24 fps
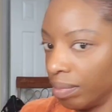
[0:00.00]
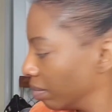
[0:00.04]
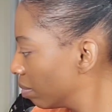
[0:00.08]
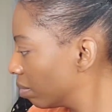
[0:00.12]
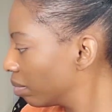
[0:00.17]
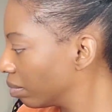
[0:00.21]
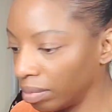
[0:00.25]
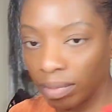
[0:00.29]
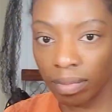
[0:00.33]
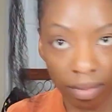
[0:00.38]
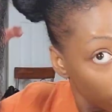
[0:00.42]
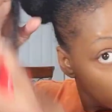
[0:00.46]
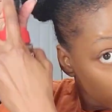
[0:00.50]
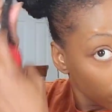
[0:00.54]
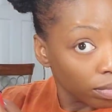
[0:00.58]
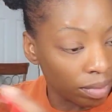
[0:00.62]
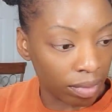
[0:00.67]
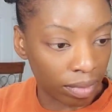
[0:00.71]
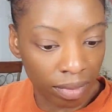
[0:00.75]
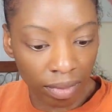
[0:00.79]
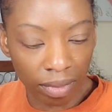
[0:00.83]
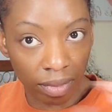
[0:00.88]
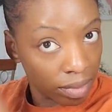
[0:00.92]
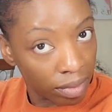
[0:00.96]
I got a
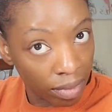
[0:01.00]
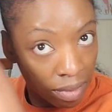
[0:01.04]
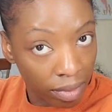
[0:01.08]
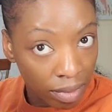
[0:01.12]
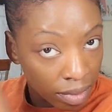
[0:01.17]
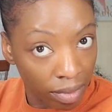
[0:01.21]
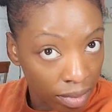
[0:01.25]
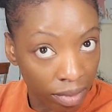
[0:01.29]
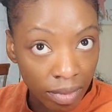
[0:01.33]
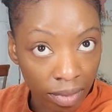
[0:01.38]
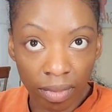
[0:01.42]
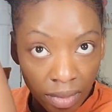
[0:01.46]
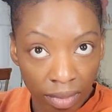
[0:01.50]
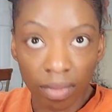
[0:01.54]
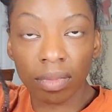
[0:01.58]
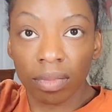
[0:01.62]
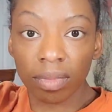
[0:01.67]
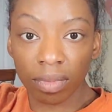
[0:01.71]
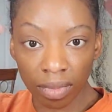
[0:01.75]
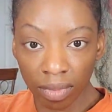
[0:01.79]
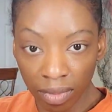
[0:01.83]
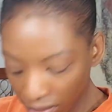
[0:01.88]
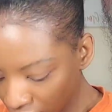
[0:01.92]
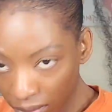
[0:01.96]
lot of compliments
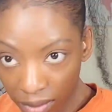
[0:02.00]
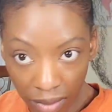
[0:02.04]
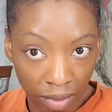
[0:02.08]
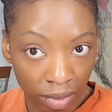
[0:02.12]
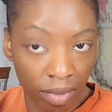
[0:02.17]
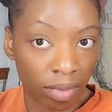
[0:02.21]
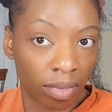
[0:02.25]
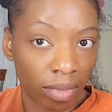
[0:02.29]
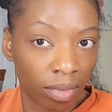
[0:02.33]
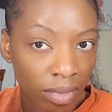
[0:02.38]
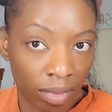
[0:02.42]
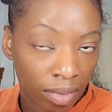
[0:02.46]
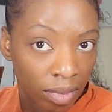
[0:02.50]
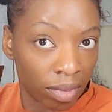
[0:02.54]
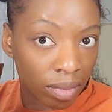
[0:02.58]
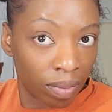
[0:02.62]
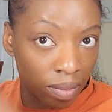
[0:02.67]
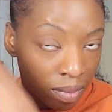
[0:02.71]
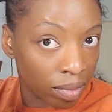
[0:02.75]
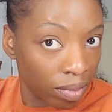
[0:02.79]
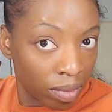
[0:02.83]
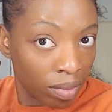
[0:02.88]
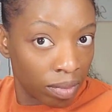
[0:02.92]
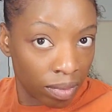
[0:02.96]
on it. I did not
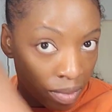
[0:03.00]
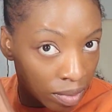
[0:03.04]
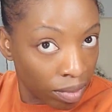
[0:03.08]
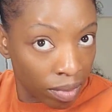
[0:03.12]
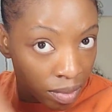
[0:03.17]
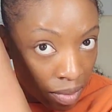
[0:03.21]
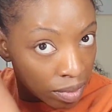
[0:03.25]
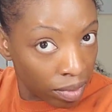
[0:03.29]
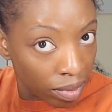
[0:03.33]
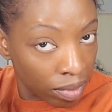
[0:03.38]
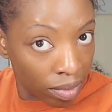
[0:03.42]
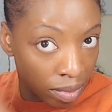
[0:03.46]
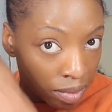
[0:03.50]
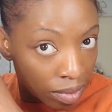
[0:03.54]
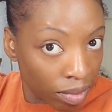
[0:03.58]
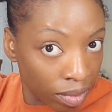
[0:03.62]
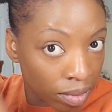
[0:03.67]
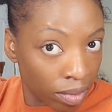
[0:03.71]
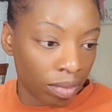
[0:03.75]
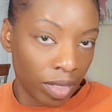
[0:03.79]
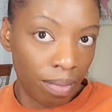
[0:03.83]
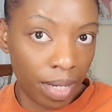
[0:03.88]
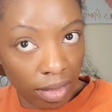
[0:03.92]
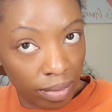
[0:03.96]
want it that
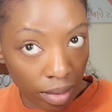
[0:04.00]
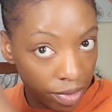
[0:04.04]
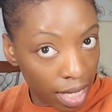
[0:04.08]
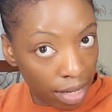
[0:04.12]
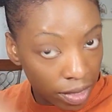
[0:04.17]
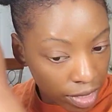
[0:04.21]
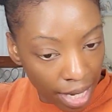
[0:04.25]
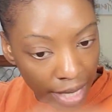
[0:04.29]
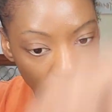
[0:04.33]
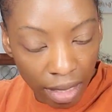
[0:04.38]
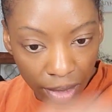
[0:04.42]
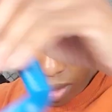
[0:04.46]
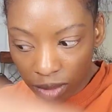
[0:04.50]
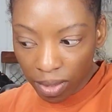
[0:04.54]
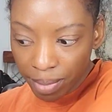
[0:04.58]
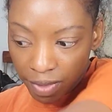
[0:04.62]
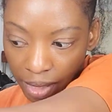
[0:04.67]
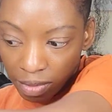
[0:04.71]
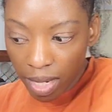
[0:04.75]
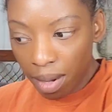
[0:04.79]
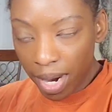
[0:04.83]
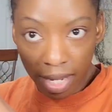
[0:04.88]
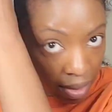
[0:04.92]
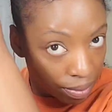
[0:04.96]
tall, but it
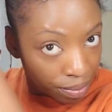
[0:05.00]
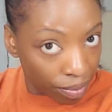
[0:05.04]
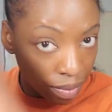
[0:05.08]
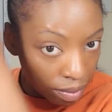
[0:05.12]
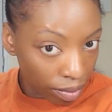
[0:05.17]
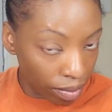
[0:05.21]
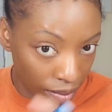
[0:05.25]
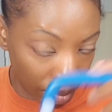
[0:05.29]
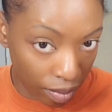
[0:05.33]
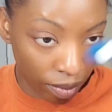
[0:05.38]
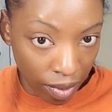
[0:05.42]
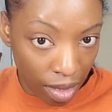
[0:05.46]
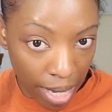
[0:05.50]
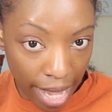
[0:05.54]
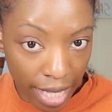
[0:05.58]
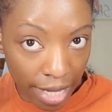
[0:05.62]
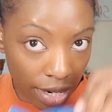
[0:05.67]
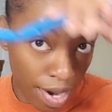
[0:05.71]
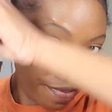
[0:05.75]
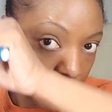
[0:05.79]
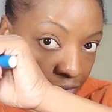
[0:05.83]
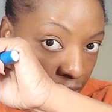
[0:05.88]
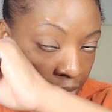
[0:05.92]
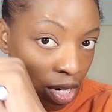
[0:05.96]
was fine. It was
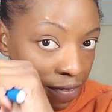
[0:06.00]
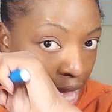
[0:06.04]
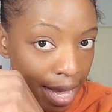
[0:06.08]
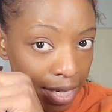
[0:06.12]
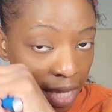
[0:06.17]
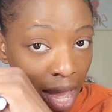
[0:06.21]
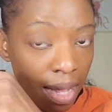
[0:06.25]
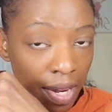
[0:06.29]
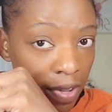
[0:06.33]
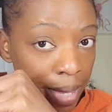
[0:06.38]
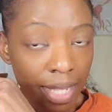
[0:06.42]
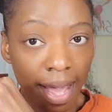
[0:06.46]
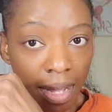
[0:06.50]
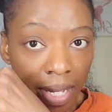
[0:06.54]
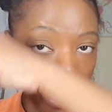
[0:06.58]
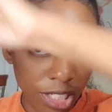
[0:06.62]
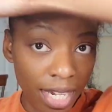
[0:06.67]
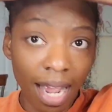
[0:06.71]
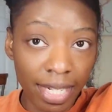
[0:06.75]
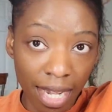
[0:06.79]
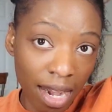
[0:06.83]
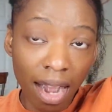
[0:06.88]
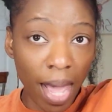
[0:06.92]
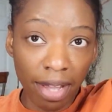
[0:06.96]
fine.
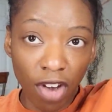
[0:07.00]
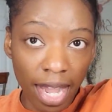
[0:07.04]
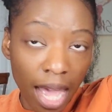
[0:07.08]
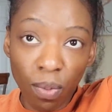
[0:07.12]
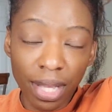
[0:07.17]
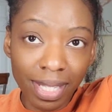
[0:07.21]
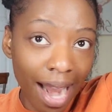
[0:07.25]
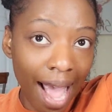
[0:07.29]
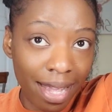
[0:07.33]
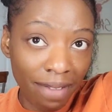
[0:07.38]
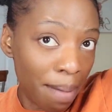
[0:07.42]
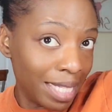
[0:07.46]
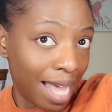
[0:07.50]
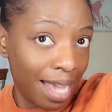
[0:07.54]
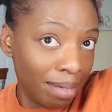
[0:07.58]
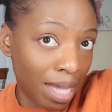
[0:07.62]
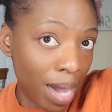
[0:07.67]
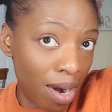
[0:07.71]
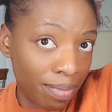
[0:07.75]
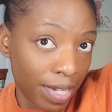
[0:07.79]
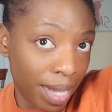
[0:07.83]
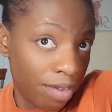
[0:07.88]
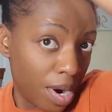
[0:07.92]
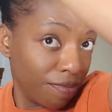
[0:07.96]

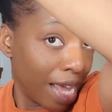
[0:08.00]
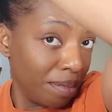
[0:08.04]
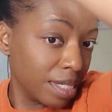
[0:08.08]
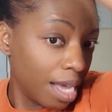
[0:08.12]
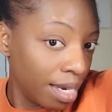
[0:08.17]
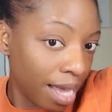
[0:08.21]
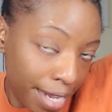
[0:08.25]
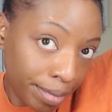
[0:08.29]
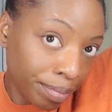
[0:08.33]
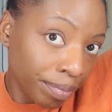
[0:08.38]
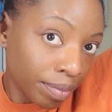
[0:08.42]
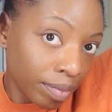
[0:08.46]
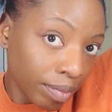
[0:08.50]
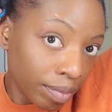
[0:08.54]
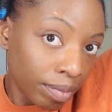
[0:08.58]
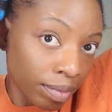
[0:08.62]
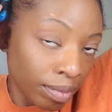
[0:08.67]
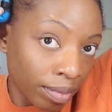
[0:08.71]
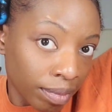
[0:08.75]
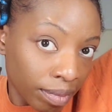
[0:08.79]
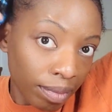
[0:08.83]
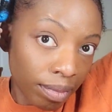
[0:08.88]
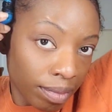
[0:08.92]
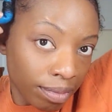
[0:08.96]
So now I'm just taking
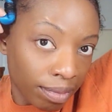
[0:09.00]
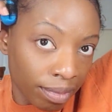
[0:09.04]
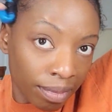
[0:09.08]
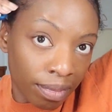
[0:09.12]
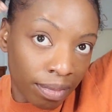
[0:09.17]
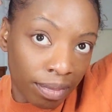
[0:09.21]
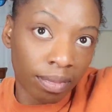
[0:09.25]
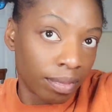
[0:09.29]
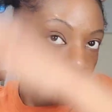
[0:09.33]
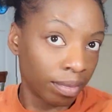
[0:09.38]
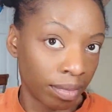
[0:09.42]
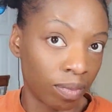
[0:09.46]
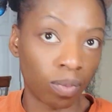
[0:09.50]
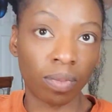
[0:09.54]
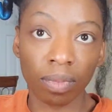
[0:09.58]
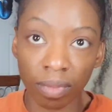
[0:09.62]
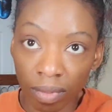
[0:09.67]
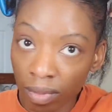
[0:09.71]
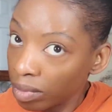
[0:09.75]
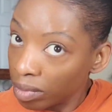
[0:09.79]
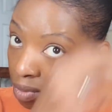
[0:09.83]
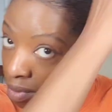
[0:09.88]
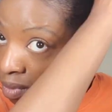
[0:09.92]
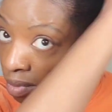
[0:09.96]
those two pieces,
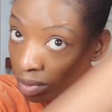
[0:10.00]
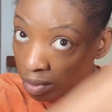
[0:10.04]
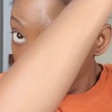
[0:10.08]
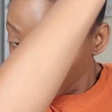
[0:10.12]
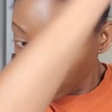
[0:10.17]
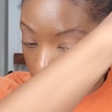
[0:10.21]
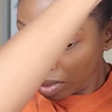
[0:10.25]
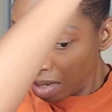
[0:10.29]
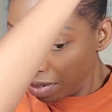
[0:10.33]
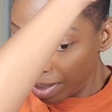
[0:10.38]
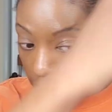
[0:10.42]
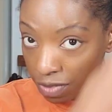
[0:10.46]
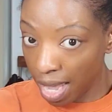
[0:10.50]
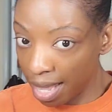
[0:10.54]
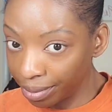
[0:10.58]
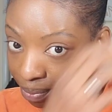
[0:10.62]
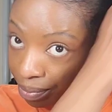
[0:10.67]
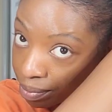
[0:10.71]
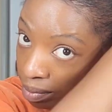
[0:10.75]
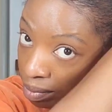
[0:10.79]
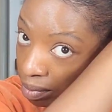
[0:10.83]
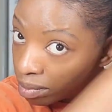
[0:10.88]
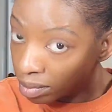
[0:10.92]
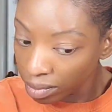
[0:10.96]
combing it
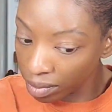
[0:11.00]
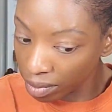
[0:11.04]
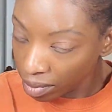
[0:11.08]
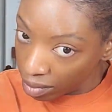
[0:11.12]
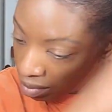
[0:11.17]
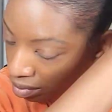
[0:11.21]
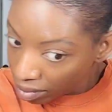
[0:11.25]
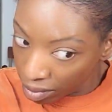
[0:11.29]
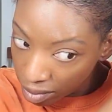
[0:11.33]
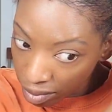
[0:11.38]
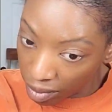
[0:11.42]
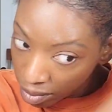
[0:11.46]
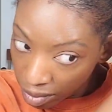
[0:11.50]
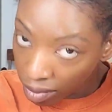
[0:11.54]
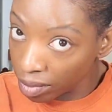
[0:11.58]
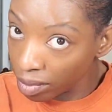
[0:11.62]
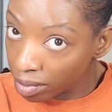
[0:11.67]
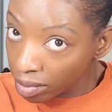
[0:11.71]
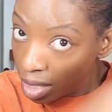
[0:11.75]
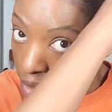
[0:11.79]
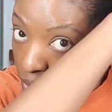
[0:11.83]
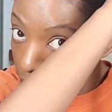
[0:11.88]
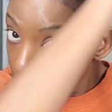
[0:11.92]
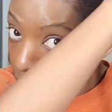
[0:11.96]
through. I think I put some
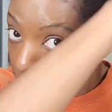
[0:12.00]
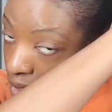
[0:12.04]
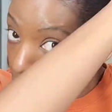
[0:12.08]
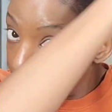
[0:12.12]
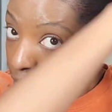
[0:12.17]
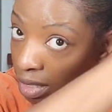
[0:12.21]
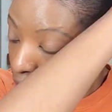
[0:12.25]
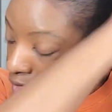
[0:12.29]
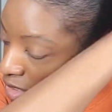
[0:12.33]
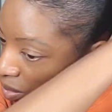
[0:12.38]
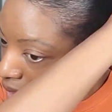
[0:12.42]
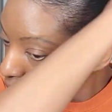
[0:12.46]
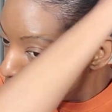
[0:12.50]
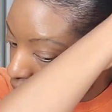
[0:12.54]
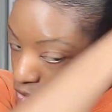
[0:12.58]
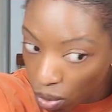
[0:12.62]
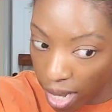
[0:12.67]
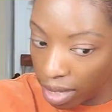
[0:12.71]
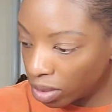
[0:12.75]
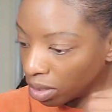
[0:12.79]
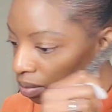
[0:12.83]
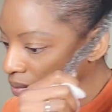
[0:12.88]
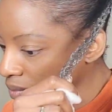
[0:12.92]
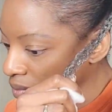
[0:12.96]
setting lotion on
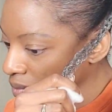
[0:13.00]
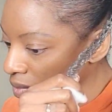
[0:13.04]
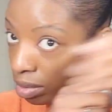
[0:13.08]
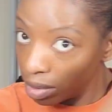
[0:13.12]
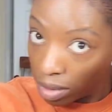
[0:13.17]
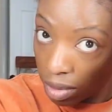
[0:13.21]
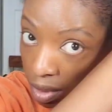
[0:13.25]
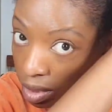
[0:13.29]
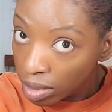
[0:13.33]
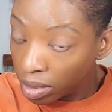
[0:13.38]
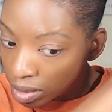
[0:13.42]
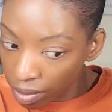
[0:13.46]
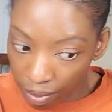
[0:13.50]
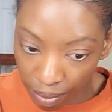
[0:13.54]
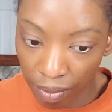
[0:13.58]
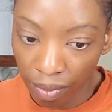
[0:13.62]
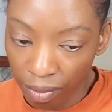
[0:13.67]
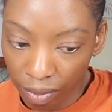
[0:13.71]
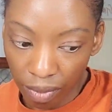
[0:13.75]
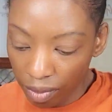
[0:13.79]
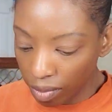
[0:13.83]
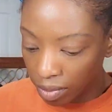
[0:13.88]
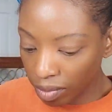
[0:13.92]
it, and I'm just rolling it